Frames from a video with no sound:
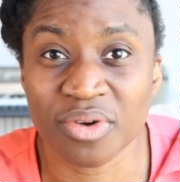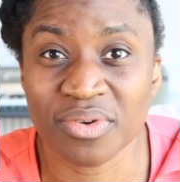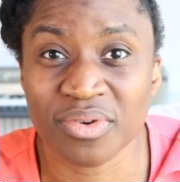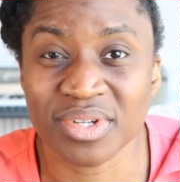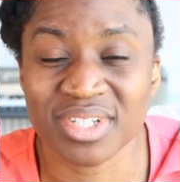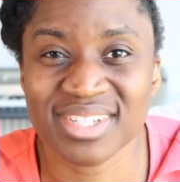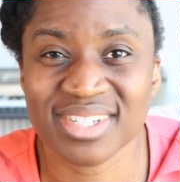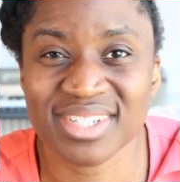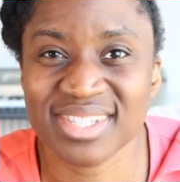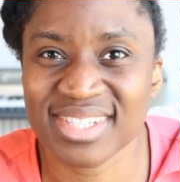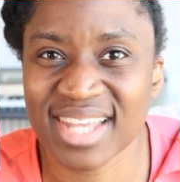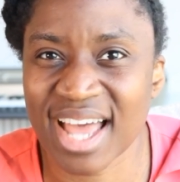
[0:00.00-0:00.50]
It
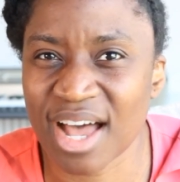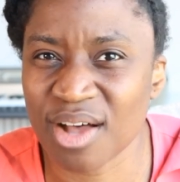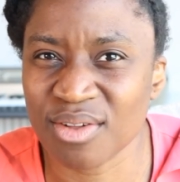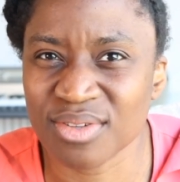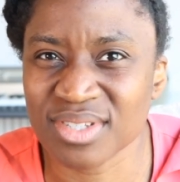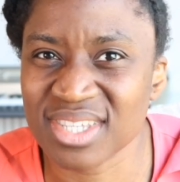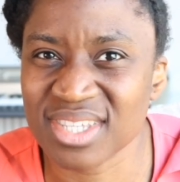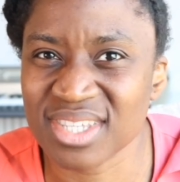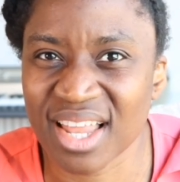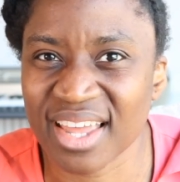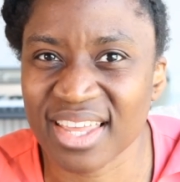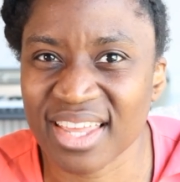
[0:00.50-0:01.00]
just
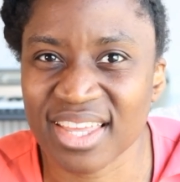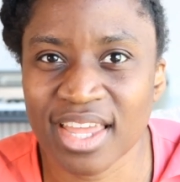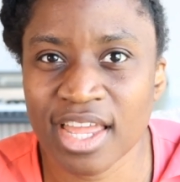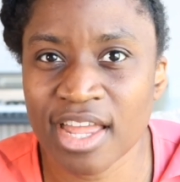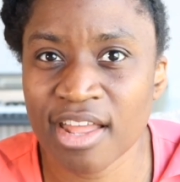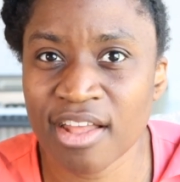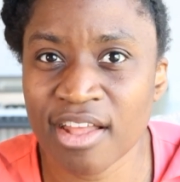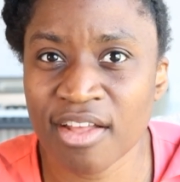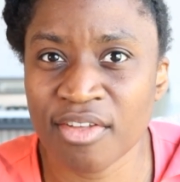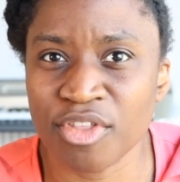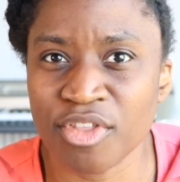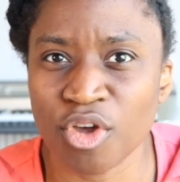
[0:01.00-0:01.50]
sounds like
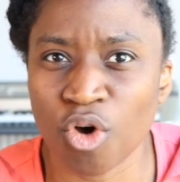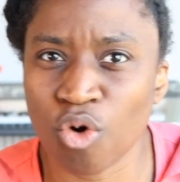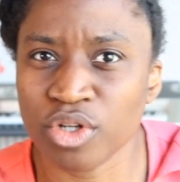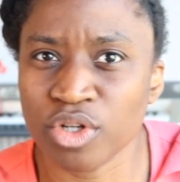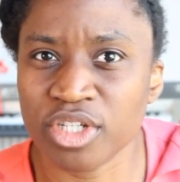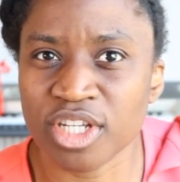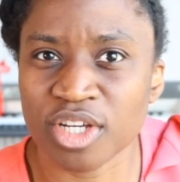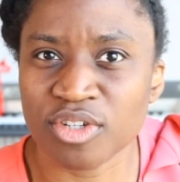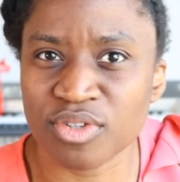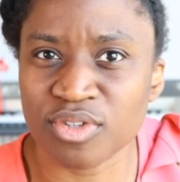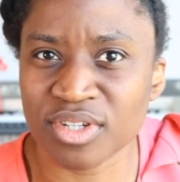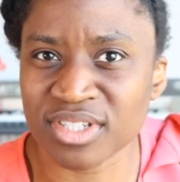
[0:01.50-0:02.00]
the
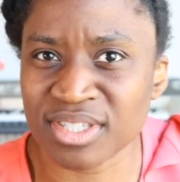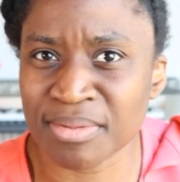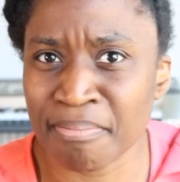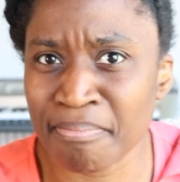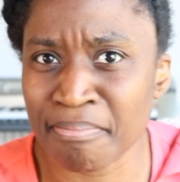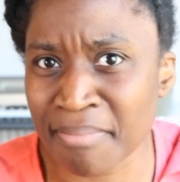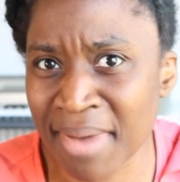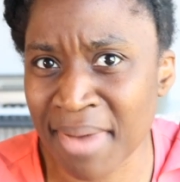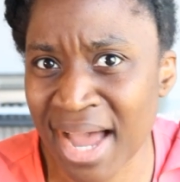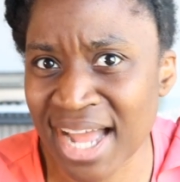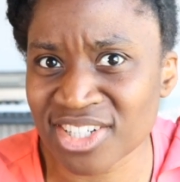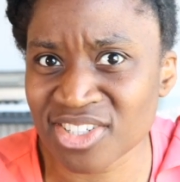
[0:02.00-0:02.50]
audio doesn't
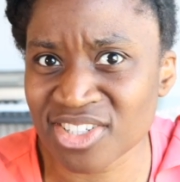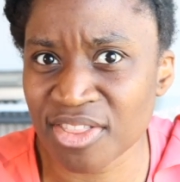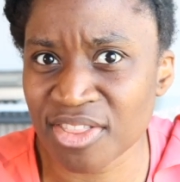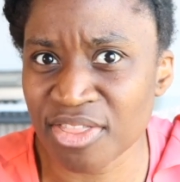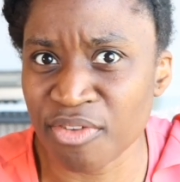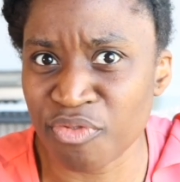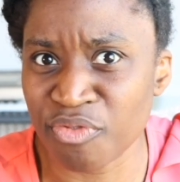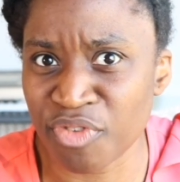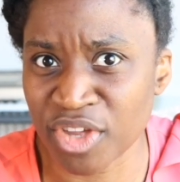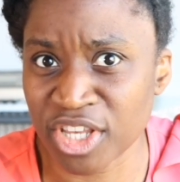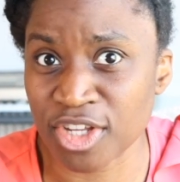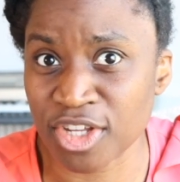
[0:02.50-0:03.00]
match the
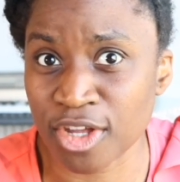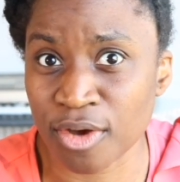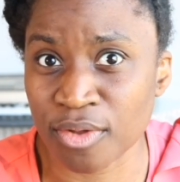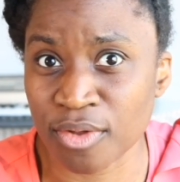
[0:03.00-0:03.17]
video.